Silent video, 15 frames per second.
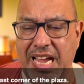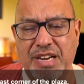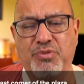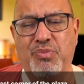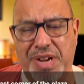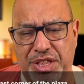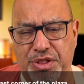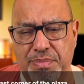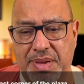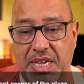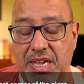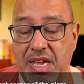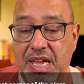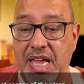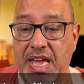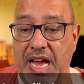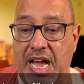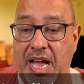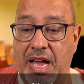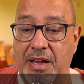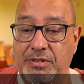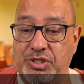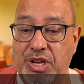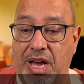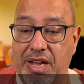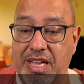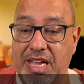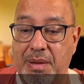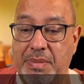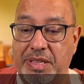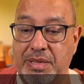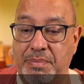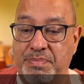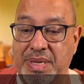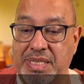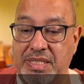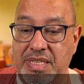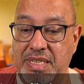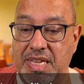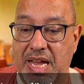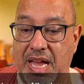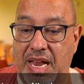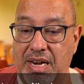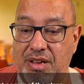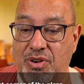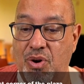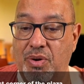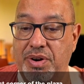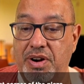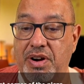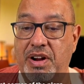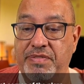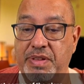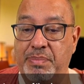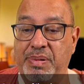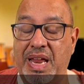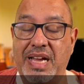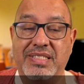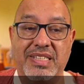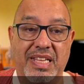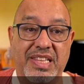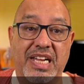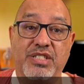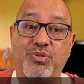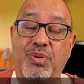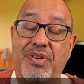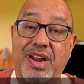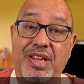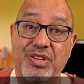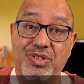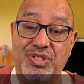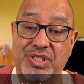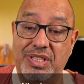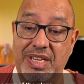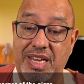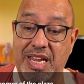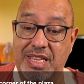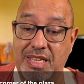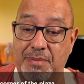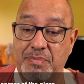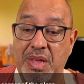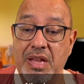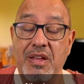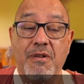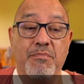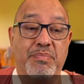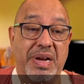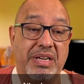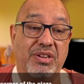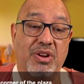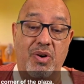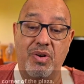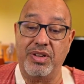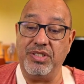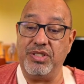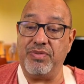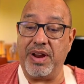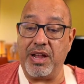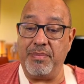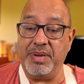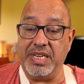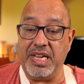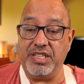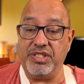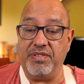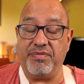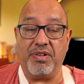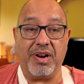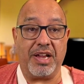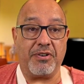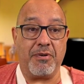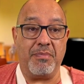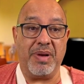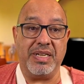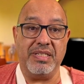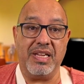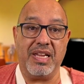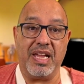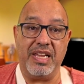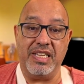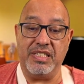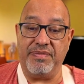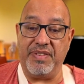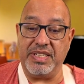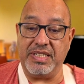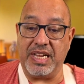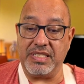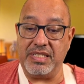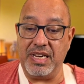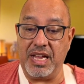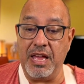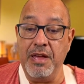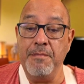with me, talking about the Pitillal corner of the plaza. That's where I usually get them. But Logan's recommendation for La Romantica is fantastic.